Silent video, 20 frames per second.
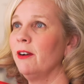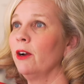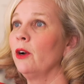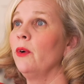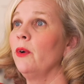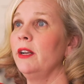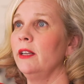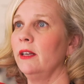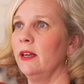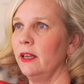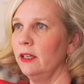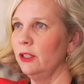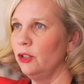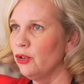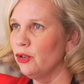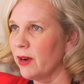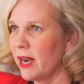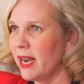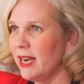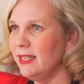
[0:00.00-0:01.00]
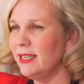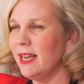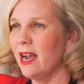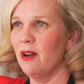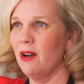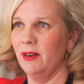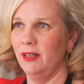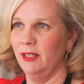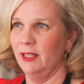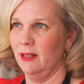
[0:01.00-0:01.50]
are going to kind of drain
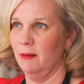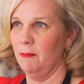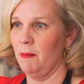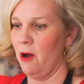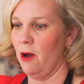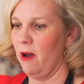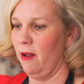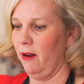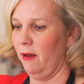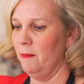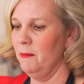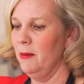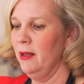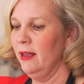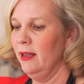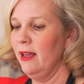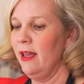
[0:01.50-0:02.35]
down into the bottom,